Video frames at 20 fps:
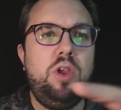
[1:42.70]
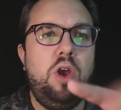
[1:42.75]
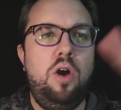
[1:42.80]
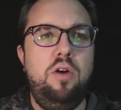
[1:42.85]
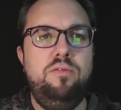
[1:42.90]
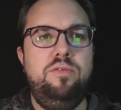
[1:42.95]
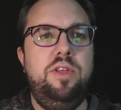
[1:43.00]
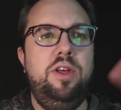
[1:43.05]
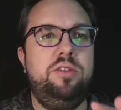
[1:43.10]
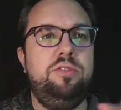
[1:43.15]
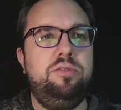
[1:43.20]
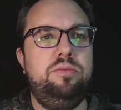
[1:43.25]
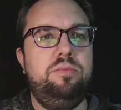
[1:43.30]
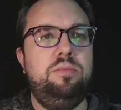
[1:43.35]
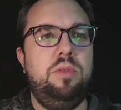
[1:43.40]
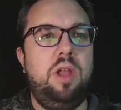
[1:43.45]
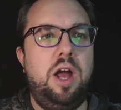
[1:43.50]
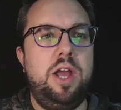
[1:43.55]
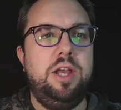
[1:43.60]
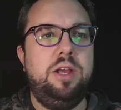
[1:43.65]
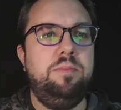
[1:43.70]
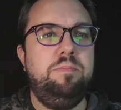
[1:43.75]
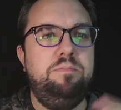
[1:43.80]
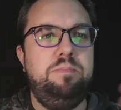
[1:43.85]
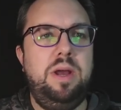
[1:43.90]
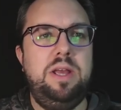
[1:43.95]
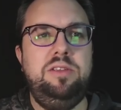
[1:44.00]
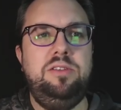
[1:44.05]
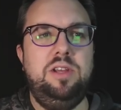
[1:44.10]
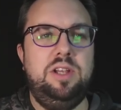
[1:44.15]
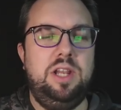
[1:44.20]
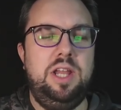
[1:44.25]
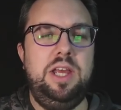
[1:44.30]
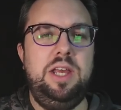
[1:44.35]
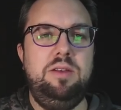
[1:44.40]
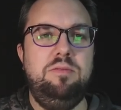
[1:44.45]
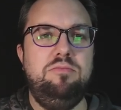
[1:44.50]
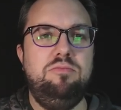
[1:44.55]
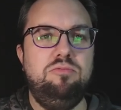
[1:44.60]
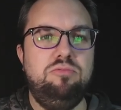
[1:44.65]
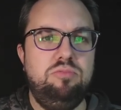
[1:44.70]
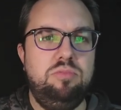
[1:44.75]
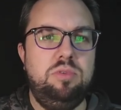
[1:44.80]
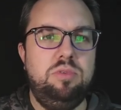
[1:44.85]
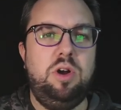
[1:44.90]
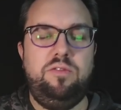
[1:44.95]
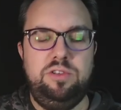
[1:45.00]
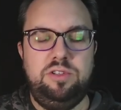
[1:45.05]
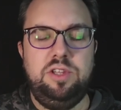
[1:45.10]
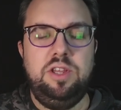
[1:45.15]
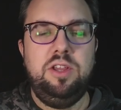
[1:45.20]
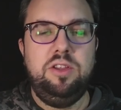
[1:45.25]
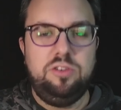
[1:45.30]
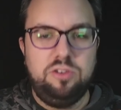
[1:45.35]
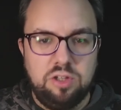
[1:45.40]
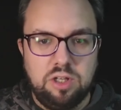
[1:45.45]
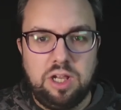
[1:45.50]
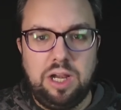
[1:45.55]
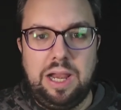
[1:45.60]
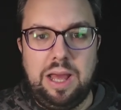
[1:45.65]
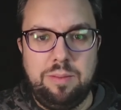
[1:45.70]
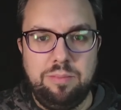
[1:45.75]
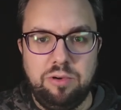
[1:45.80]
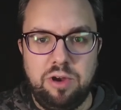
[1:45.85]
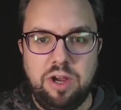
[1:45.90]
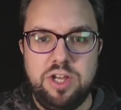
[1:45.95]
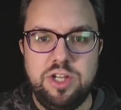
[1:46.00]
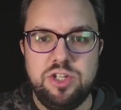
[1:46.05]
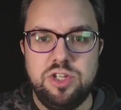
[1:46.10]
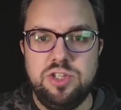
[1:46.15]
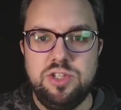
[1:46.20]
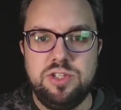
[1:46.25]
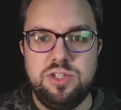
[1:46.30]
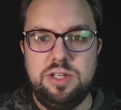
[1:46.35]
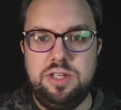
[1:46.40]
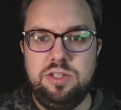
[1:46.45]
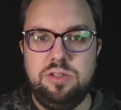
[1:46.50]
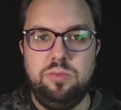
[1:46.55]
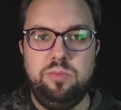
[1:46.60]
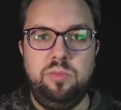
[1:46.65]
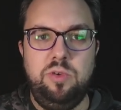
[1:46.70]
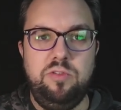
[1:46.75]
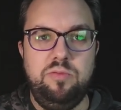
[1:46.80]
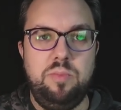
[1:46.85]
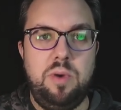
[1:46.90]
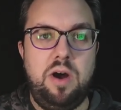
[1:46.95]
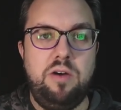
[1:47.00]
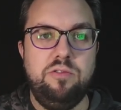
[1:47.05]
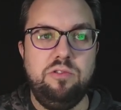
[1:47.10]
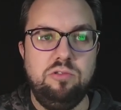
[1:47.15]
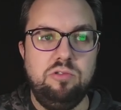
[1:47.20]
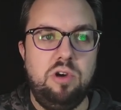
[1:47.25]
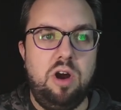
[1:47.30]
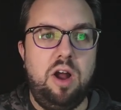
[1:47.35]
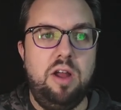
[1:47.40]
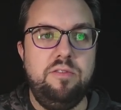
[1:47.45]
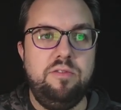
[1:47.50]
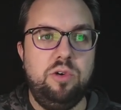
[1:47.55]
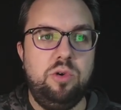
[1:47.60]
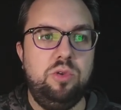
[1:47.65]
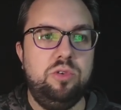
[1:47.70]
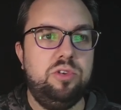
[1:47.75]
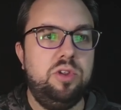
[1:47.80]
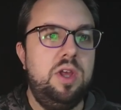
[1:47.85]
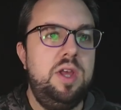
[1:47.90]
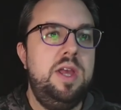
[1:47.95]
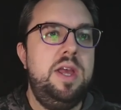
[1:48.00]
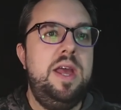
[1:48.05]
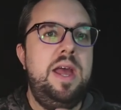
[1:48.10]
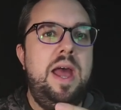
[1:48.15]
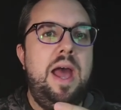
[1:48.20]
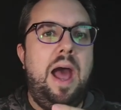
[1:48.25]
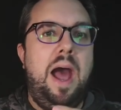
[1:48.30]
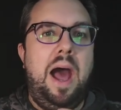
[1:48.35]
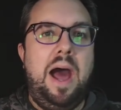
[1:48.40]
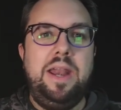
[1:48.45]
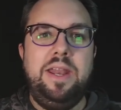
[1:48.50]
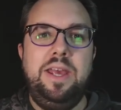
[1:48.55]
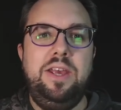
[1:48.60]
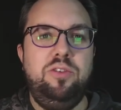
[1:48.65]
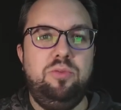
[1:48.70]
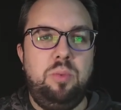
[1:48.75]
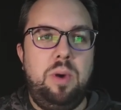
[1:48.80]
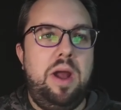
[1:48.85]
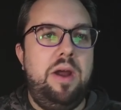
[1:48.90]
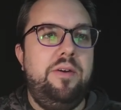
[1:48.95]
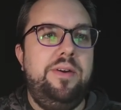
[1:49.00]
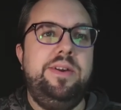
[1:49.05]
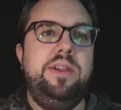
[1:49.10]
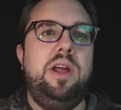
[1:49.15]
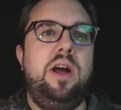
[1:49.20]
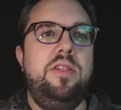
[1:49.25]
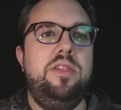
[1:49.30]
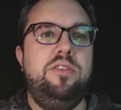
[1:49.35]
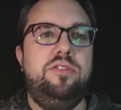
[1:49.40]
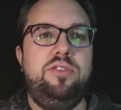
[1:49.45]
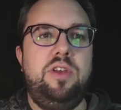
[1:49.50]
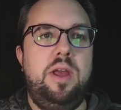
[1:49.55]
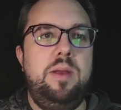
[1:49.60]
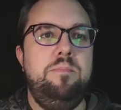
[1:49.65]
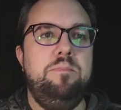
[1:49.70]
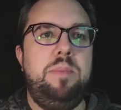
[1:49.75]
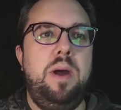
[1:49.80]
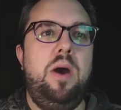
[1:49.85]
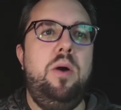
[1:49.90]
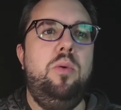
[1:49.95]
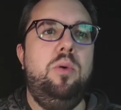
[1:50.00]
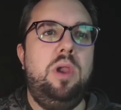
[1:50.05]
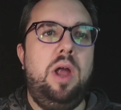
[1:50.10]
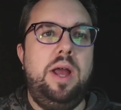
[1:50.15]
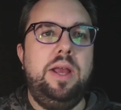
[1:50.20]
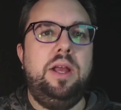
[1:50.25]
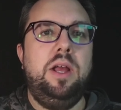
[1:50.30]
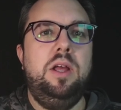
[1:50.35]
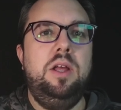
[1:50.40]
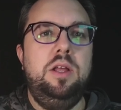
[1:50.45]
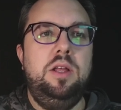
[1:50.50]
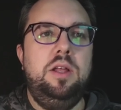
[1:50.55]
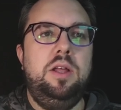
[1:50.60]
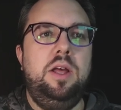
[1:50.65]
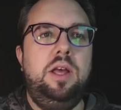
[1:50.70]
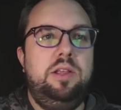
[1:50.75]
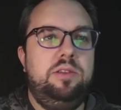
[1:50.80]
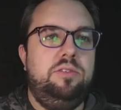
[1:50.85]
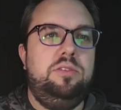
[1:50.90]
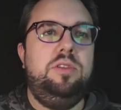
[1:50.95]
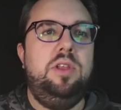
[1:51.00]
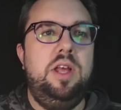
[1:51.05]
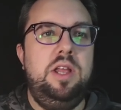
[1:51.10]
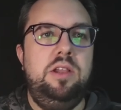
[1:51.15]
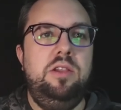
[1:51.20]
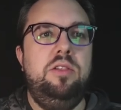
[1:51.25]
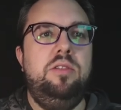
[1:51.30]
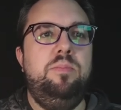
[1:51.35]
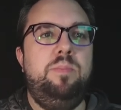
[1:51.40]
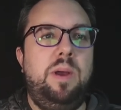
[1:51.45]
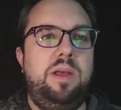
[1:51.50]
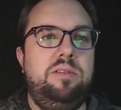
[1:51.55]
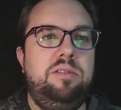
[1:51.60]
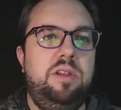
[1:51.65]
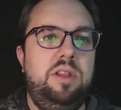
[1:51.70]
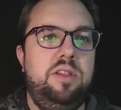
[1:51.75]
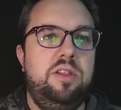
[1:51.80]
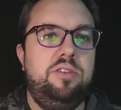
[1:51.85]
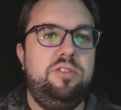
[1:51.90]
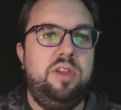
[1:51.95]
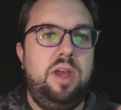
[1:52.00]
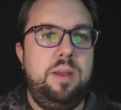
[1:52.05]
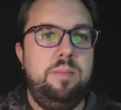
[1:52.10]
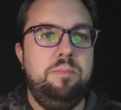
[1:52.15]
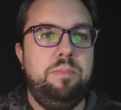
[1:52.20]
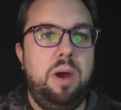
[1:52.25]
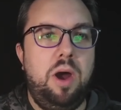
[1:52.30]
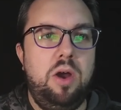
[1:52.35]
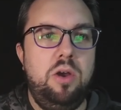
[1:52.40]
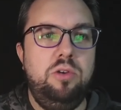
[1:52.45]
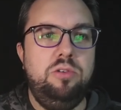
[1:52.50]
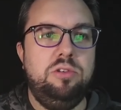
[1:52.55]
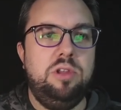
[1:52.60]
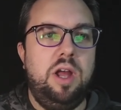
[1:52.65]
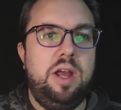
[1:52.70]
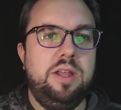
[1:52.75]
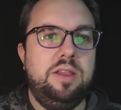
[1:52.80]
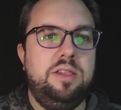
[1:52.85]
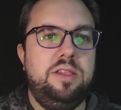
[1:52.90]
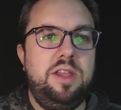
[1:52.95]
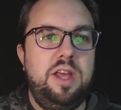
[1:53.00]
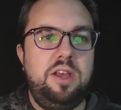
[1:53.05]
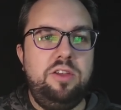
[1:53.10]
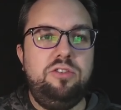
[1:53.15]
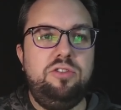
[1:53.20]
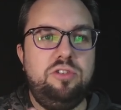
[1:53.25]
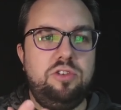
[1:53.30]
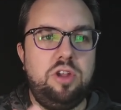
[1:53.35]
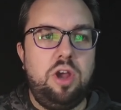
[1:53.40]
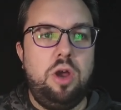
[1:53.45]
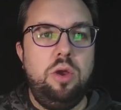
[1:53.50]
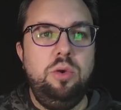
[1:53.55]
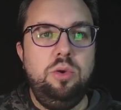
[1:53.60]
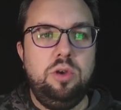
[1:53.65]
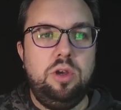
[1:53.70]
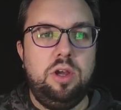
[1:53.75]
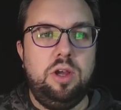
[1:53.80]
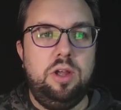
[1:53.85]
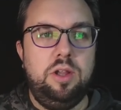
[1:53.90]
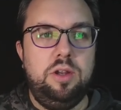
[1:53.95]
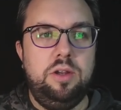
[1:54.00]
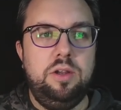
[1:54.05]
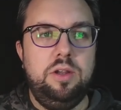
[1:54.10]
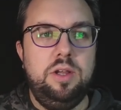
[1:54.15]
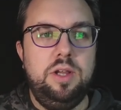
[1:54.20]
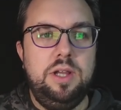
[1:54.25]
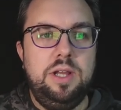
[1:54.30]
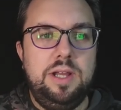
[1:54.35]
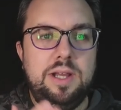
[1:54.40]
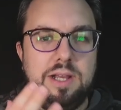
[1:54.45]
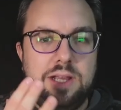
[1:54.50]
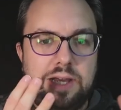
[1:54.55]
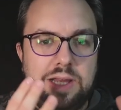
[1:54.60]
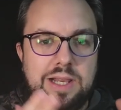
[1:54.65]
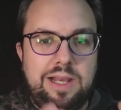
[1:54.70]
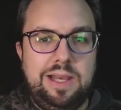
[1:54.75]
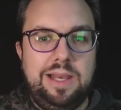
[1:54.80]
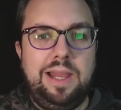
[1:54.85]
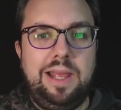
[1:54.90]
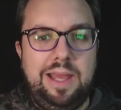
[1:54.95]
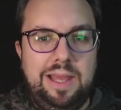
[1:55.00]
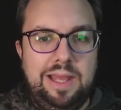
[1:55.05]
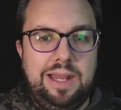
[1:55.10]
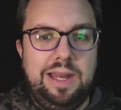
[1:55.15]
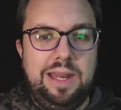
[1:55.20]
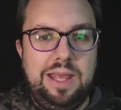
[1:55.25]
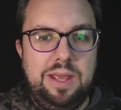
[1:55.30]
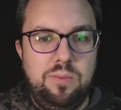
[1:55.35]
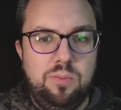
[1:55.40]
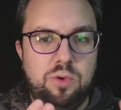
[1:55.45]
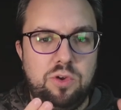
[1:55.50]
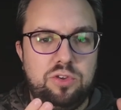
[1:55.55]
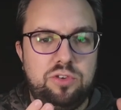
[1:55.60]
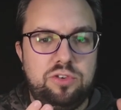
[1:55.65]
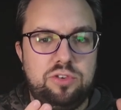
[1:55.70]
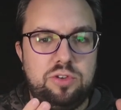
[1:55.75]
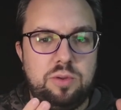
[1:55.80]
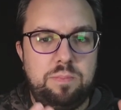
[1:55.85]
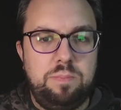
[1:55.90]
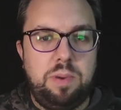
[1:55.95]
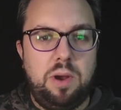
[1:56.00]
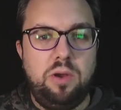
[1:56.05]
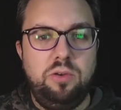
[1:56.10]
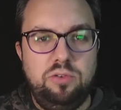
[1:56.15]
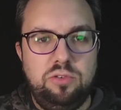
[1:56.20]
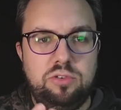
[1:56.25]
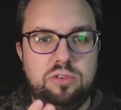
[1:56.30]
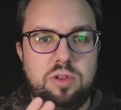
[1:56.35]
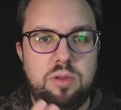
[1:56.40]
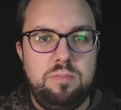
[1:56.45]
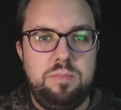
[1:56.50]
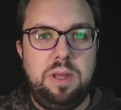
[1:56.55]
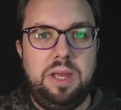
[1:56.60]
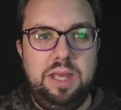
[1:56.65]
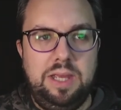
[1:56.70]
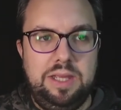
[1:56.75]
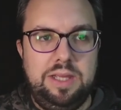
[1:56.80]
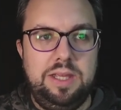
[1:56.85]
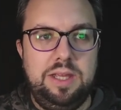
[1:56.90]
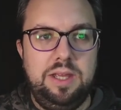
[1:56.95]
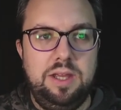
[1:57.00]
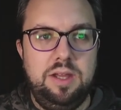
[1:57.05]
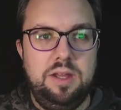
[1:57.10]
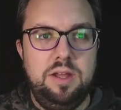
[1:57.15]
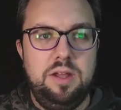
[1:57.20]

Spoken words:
of this, like, basically, obviously this is a collaboration season with Marvel Rivals, and he's wearing like the same belt, like it's in basically the same pose. Like, this token clearly was supposed to be